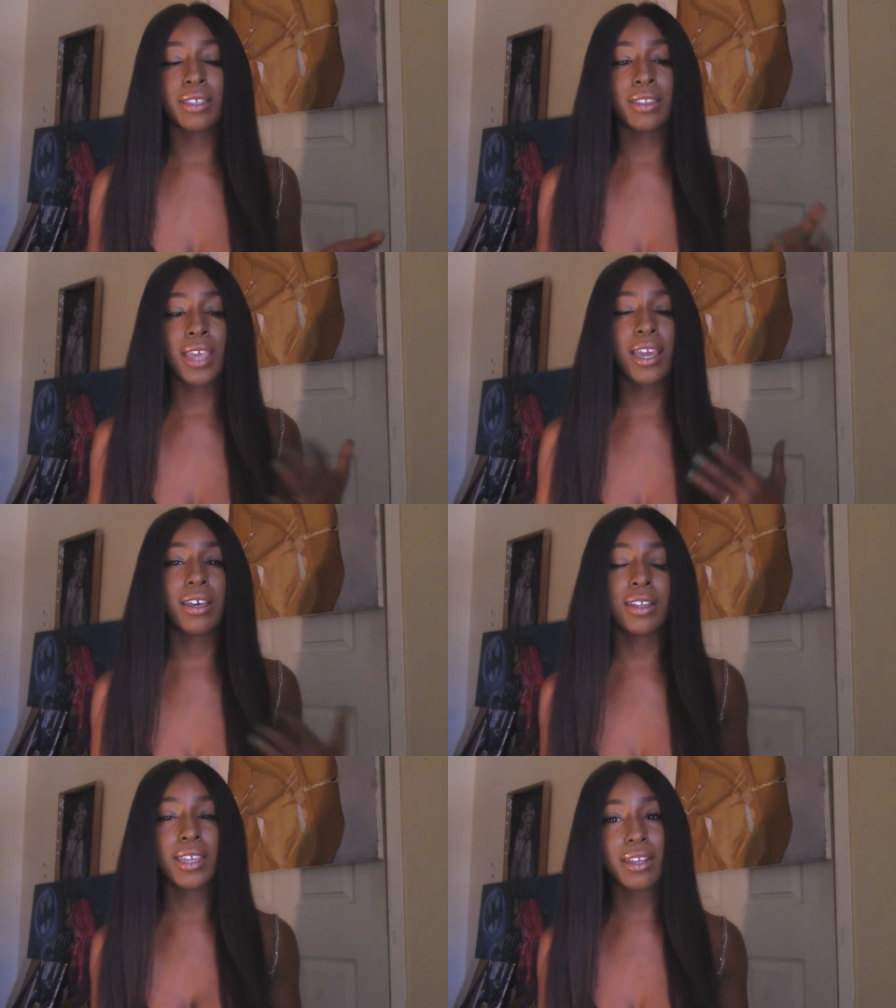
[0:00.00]
they
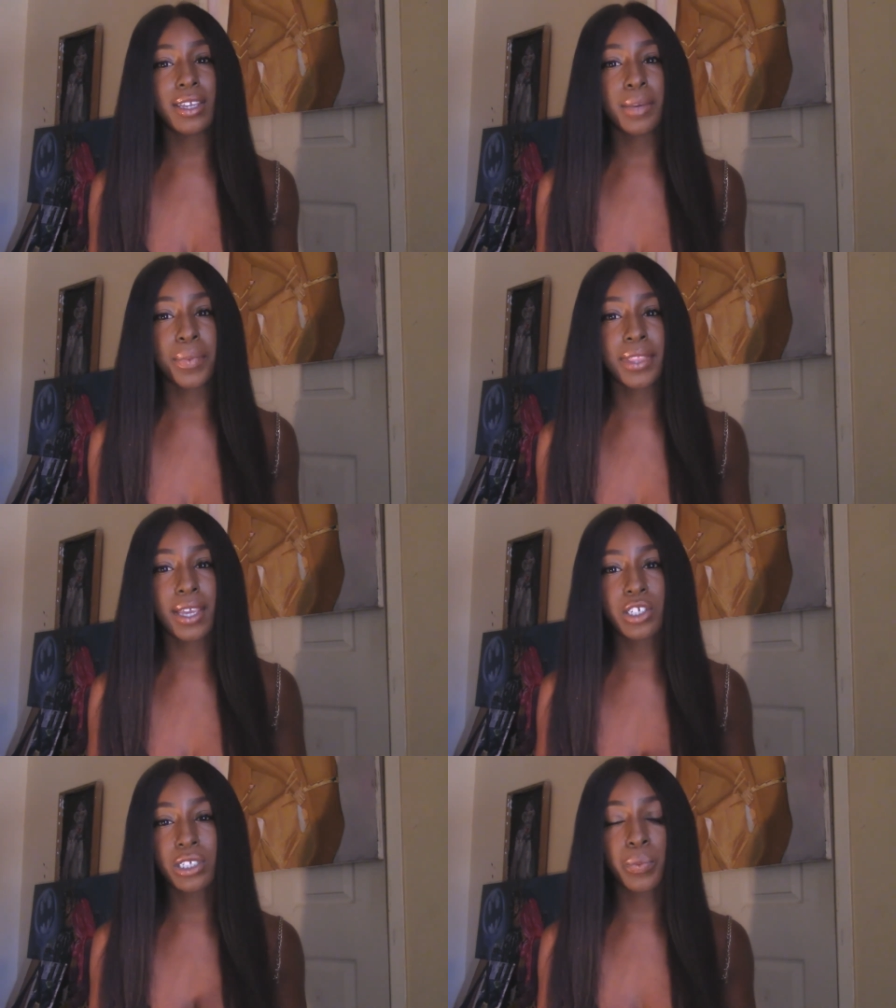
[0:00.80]
could get deep, but they
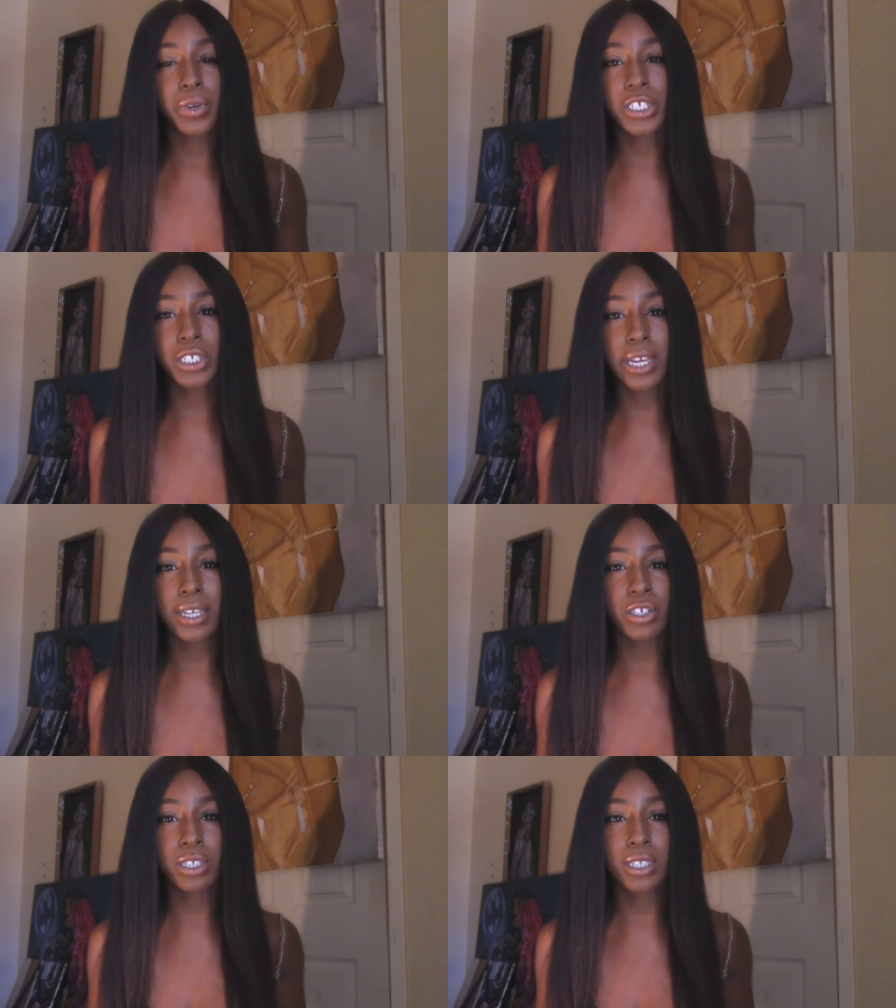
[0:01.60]
just appreciate just